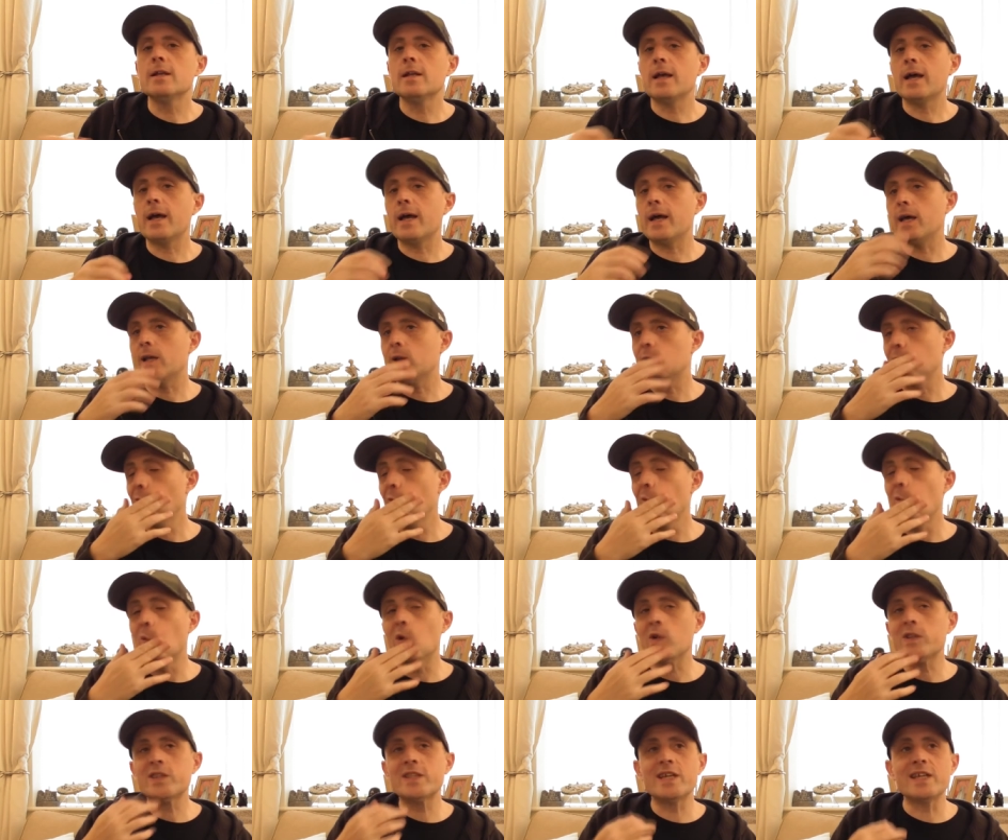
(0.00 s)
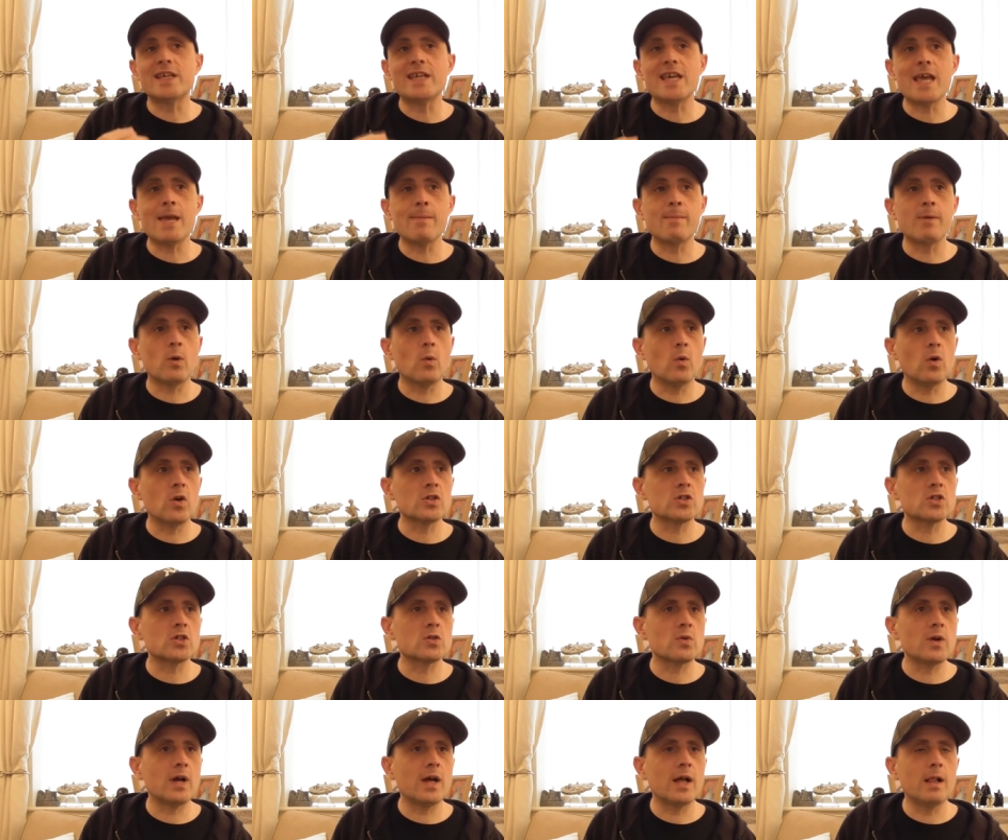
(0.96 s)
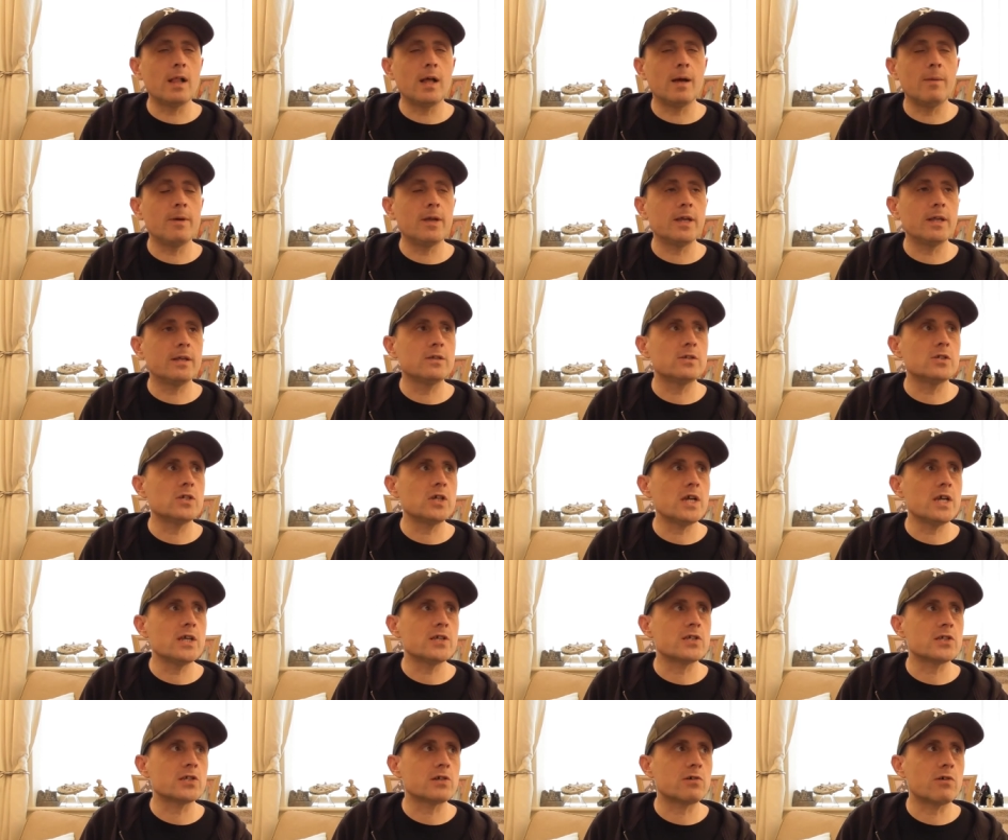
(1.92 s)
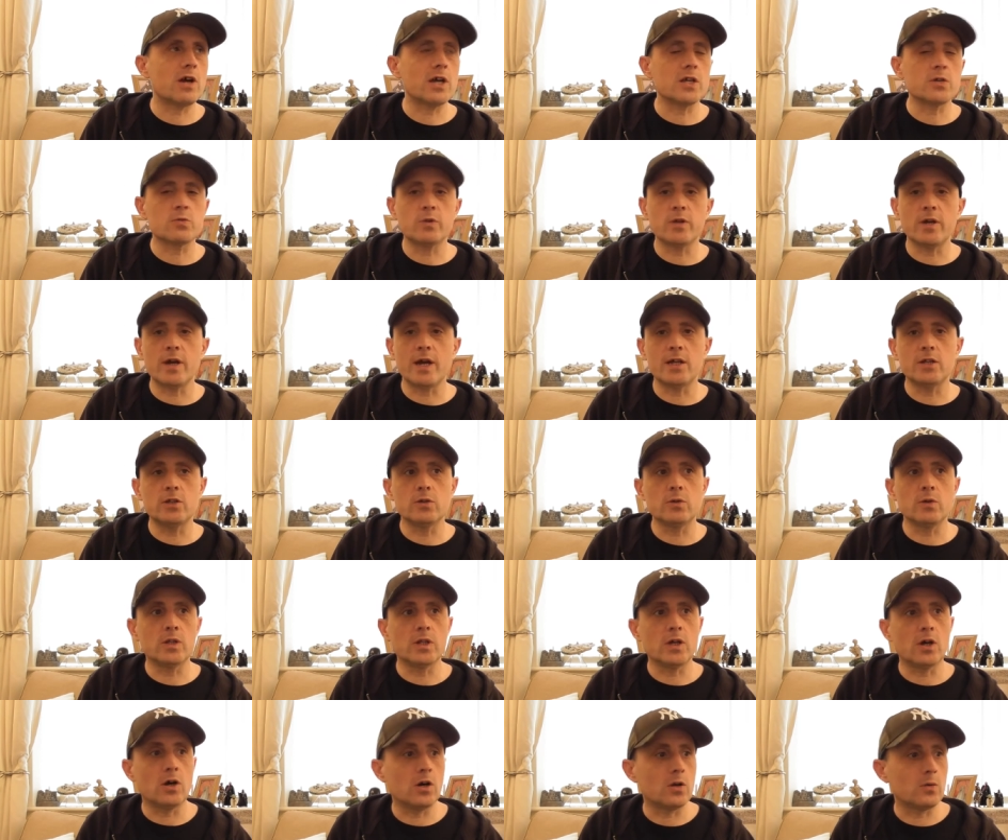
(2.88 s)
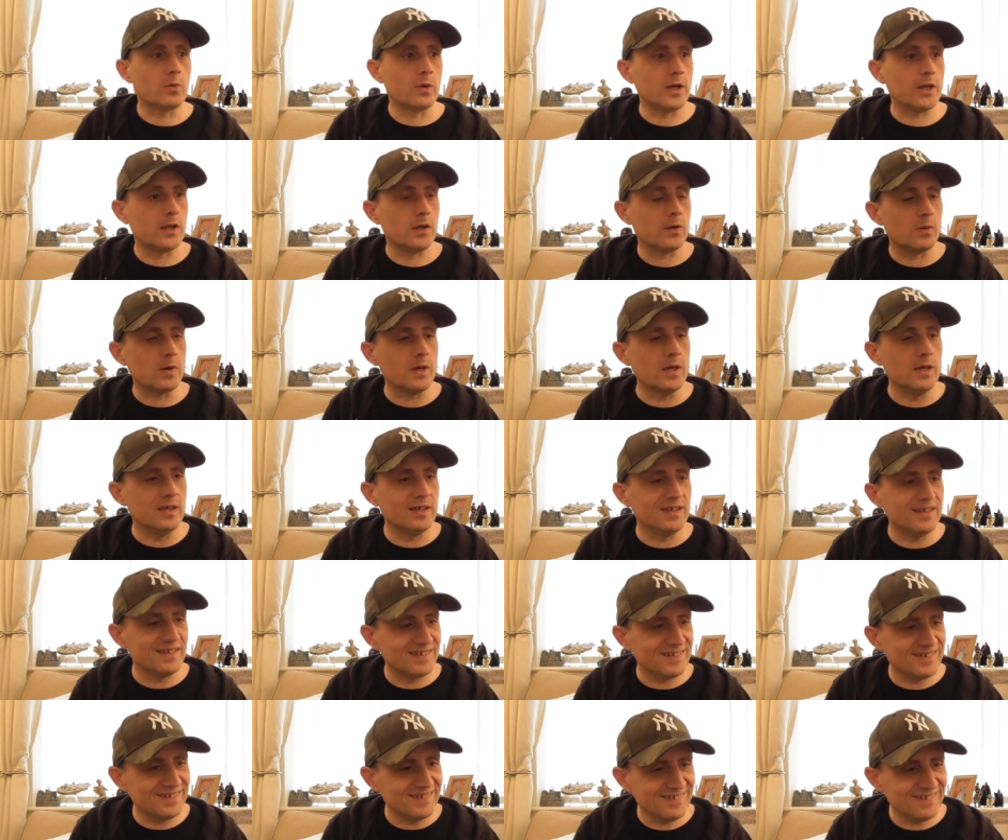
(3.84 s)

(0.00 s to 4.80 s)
And ooh, what a game it was as well. I mean, Jesus Christ, we know how to do it the hard way, don't we?